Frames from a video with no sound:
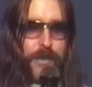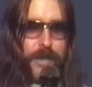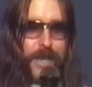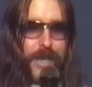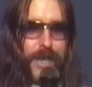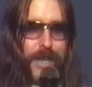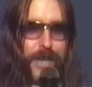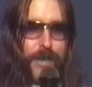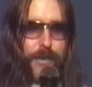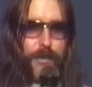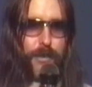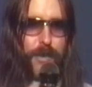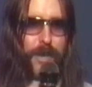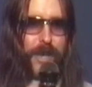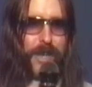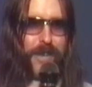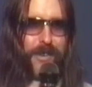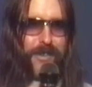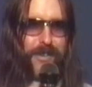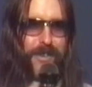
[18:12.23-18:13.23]
The
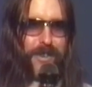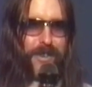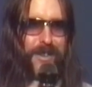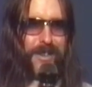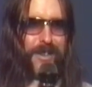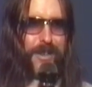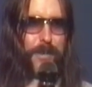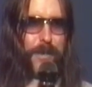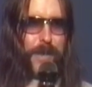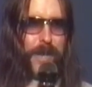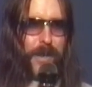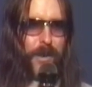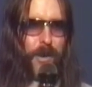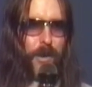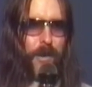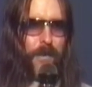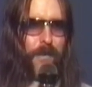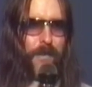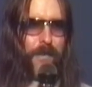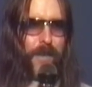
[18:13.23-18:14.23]
green's a little bit
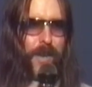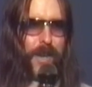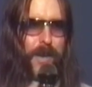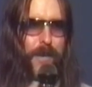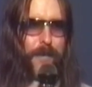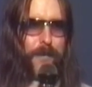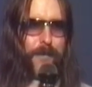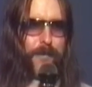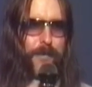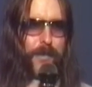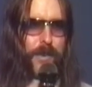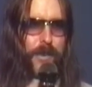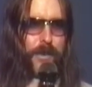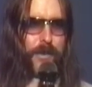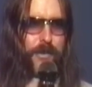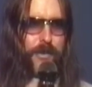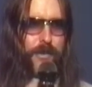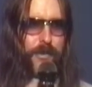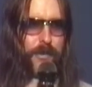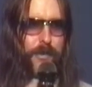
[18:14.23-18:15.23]
off
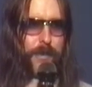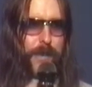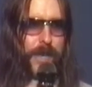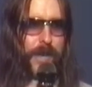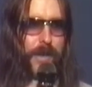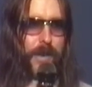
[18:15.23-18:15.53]
because it's a bit